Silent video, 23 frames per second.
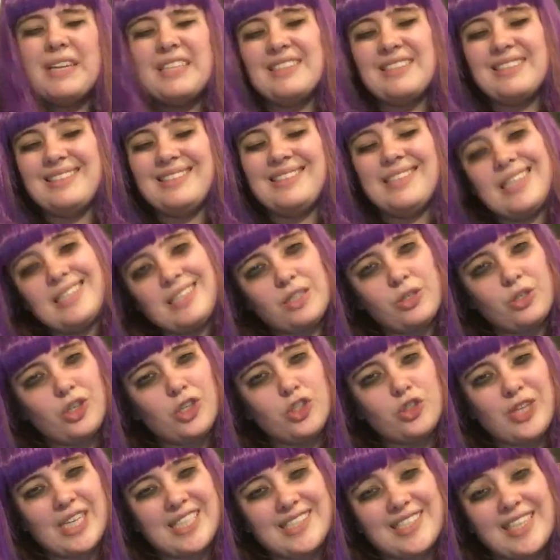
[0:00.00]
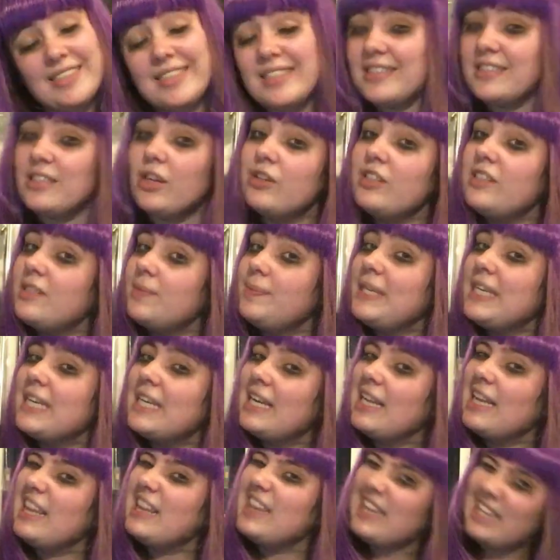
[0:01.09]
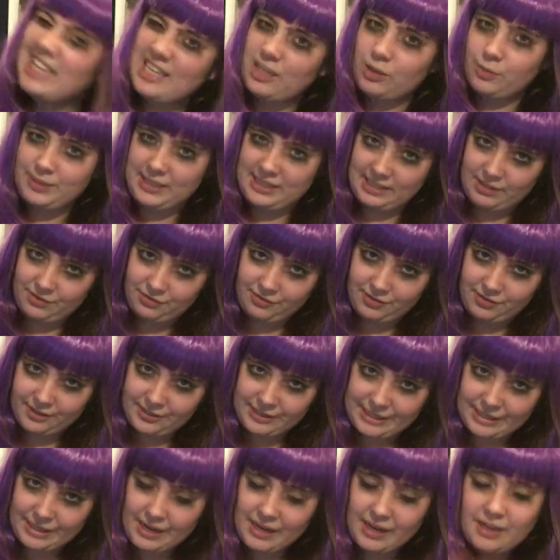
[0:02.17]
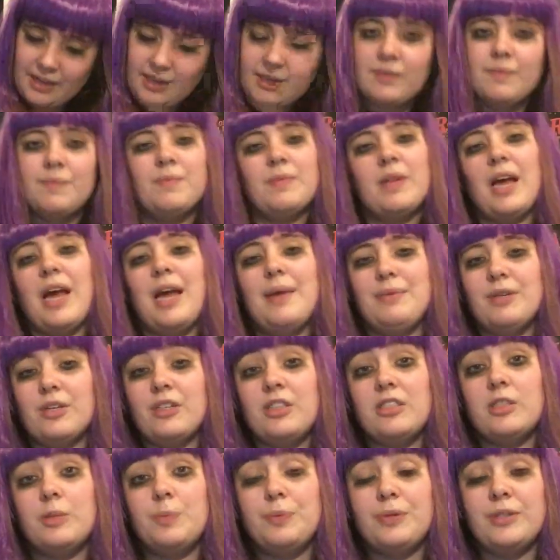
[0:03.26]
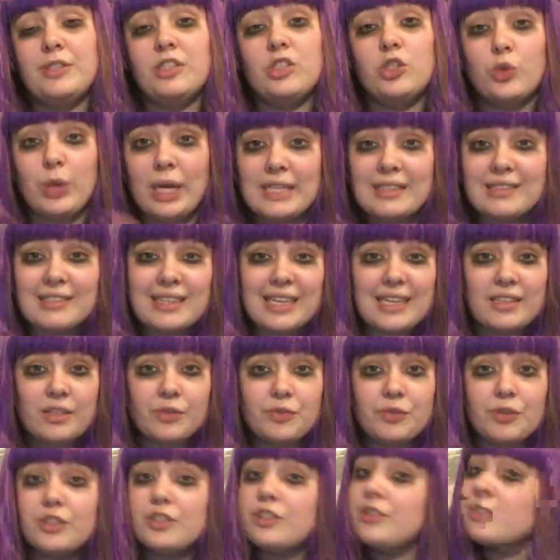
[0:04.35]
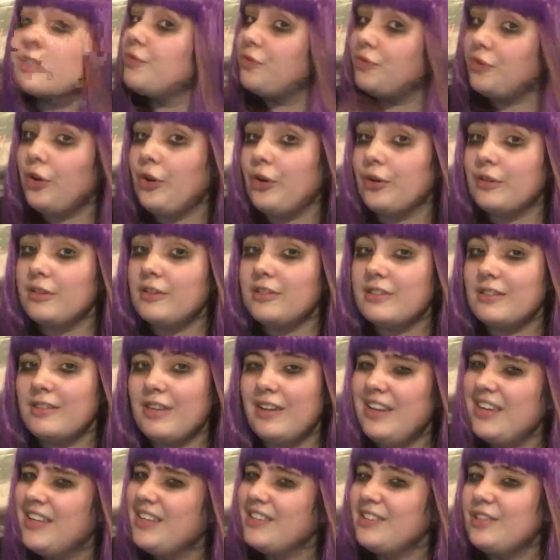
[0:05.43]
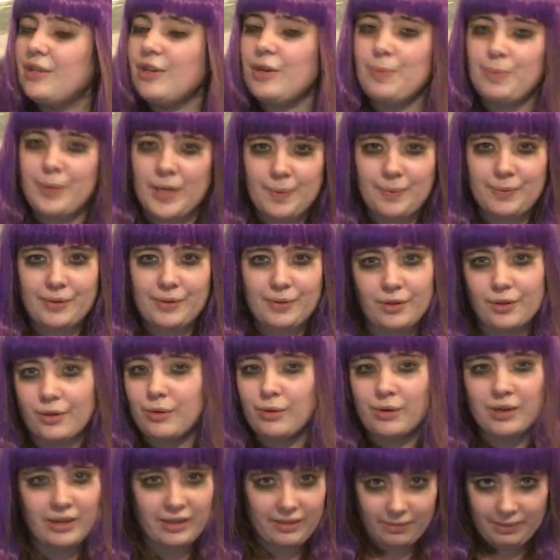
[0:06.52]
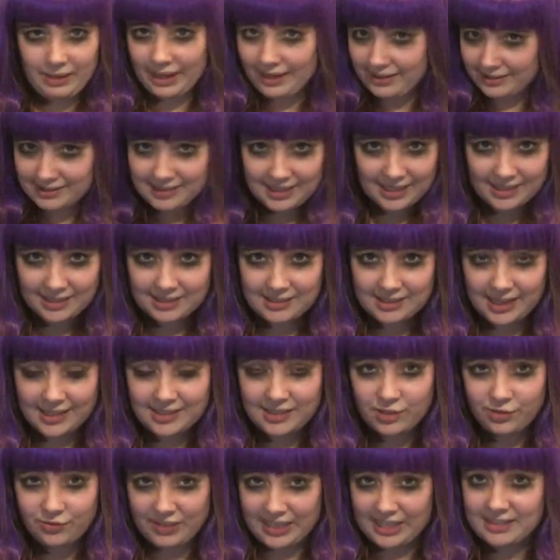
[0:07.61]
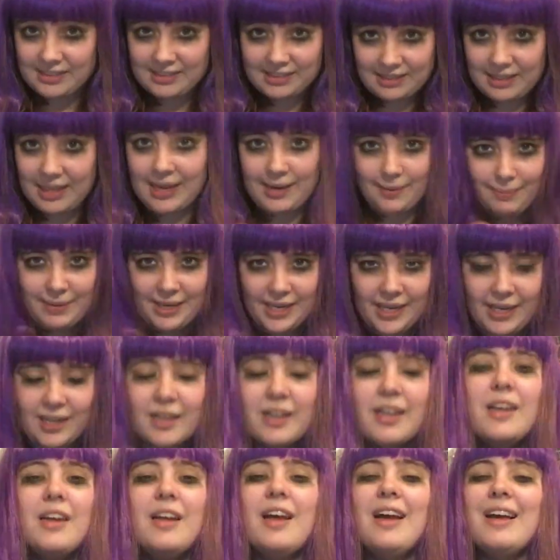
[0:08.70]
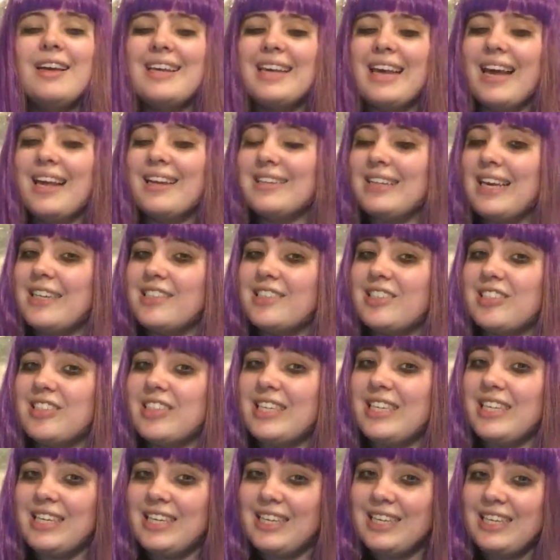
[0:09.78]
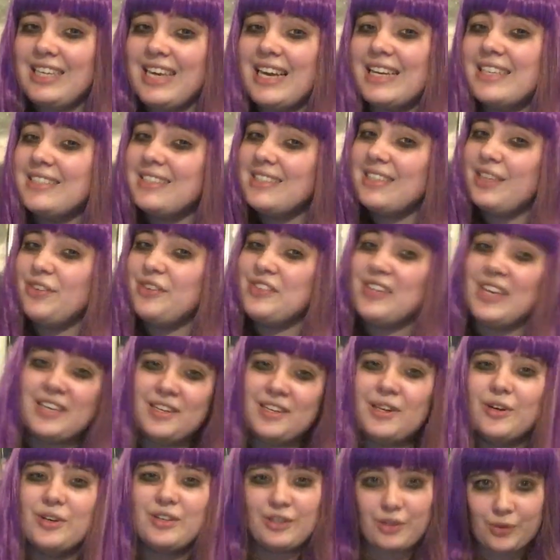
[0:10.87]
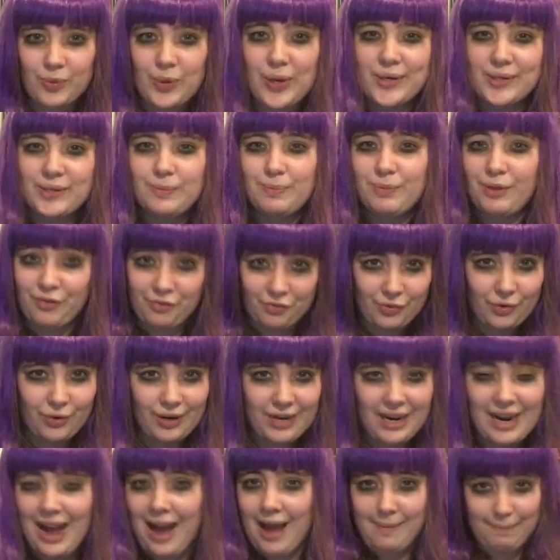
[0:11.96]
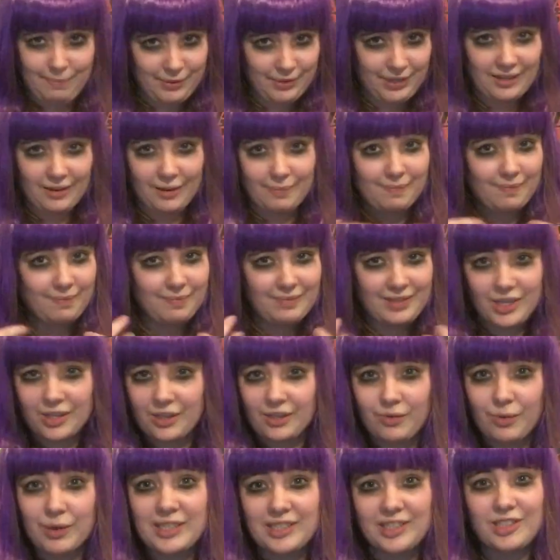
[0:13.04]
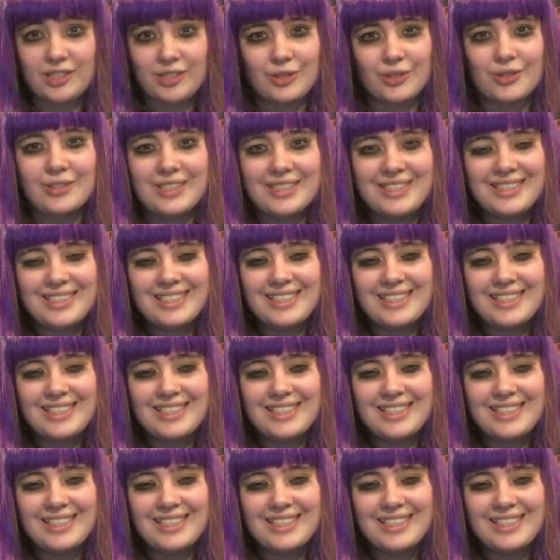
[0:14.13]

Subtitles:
but this Google Translate is going to be a little bit different. I'm going to put the translated version first, so the people who are like Sandersides fans, like me, can actually guess if they know the quote before I put up the original.